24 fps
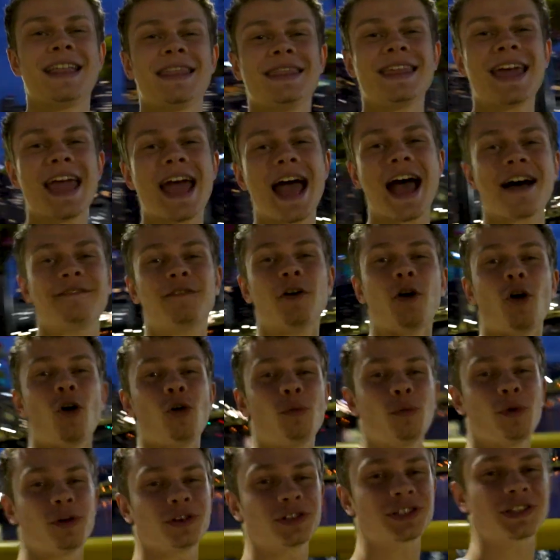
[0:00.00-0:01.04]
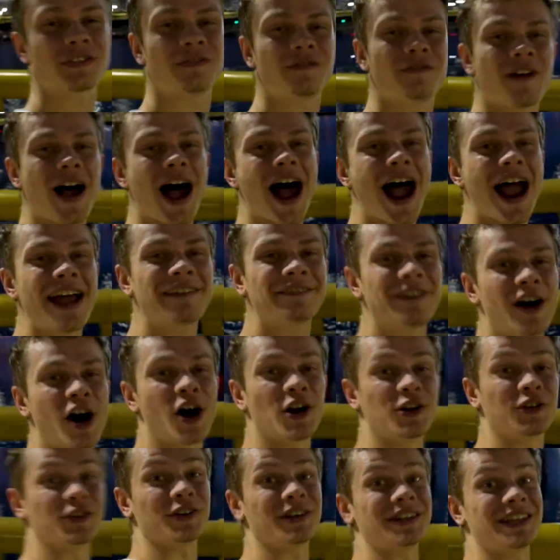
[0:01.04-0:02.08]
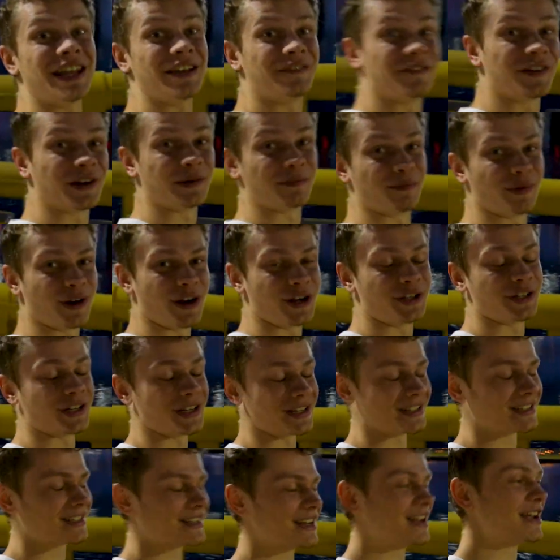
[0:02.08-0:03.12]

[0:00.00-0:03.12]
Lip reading: They have almost 500 different bridges.